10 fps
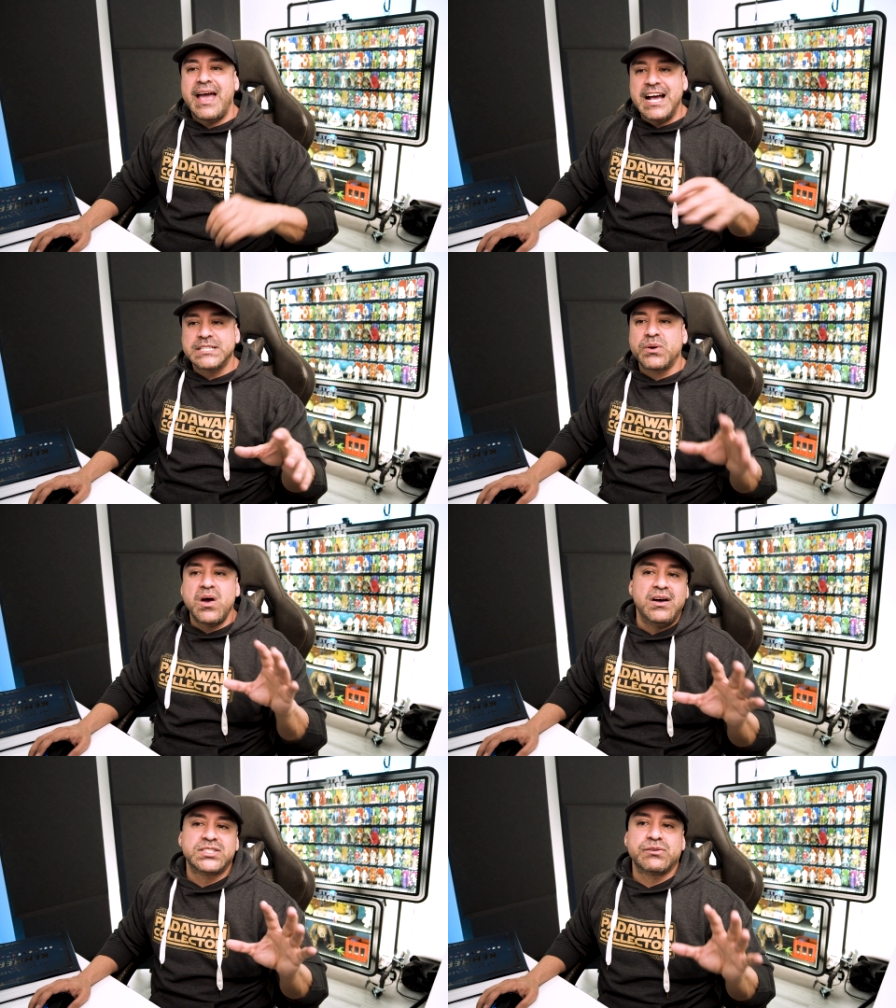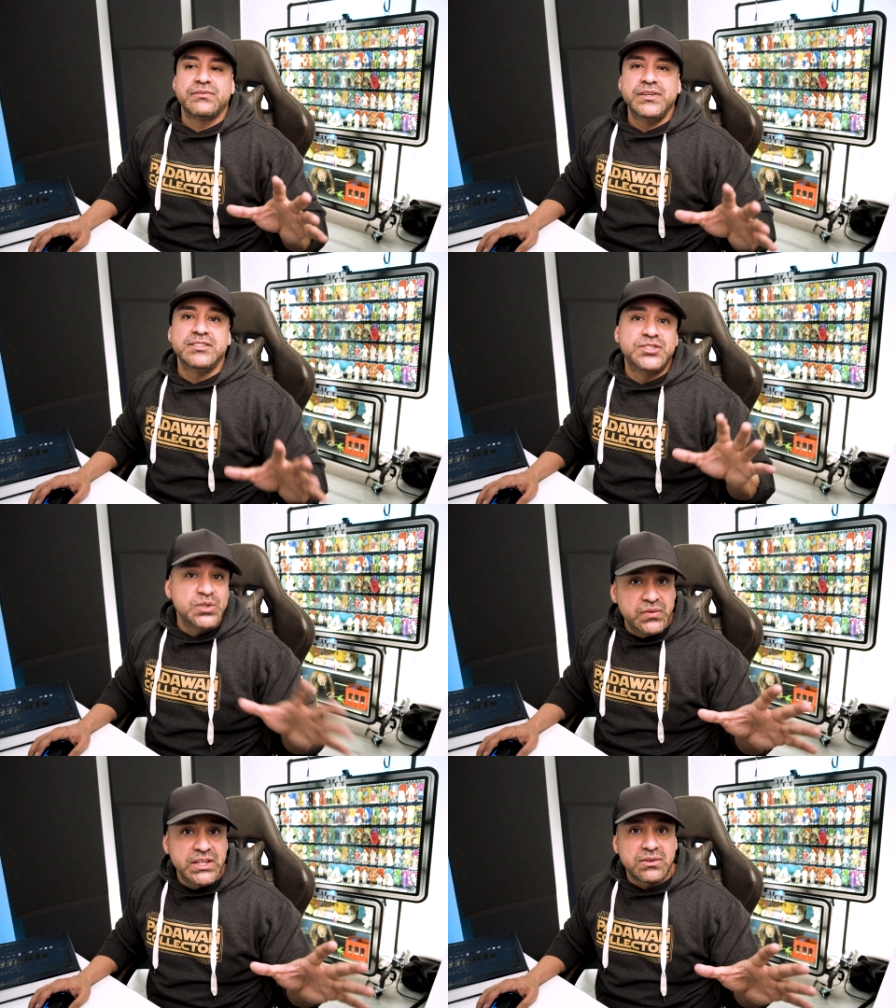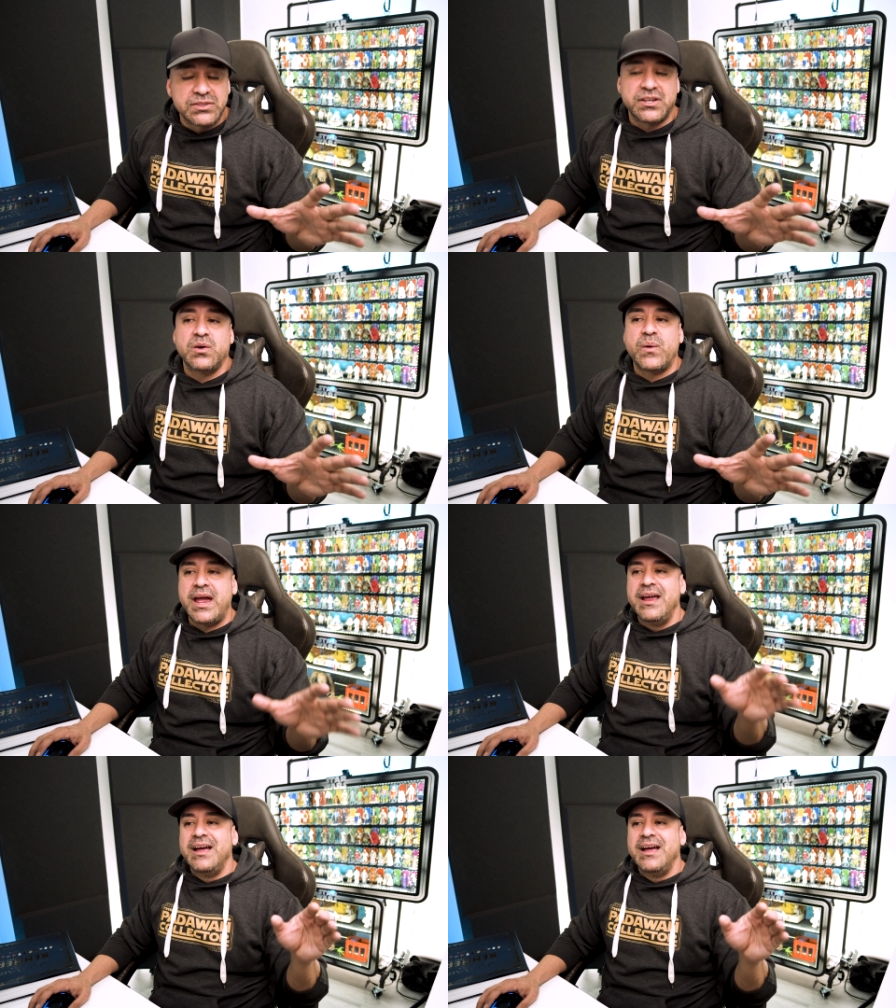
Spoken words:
Hasbro also revealed 2 vehicles on the way,